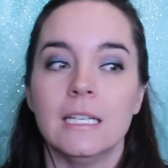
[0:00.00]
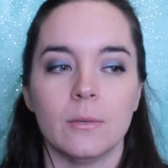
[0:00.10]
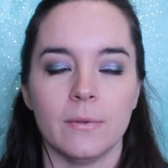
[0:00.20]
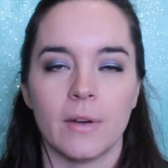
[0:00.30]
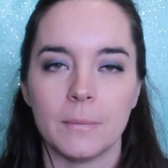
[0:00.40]

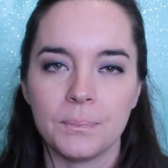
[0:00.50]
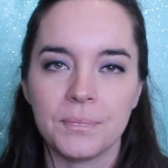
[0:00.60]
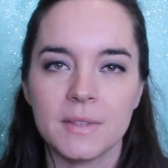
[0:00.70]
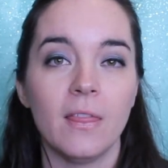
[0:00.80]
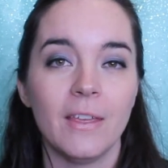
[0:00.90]
It'll be fun.
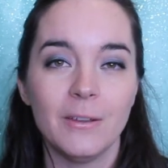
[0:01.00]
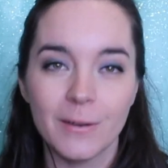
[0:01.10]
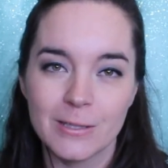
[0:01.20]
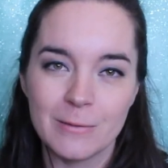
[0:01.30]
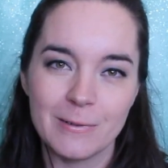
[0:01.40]
Thank you
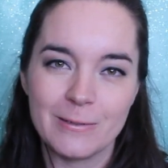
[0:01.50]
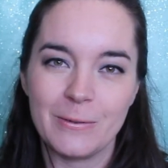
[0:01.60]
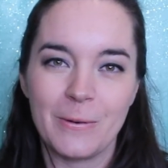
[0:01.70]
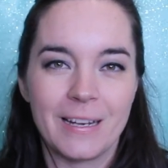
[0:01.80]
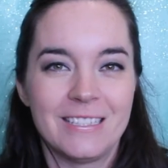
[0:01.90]
guys so much
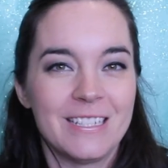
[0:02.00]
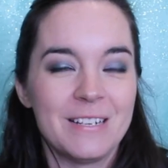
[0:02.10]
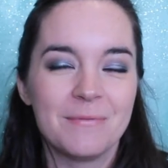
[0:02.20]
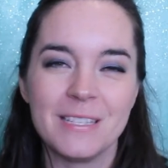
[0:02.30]
for watching.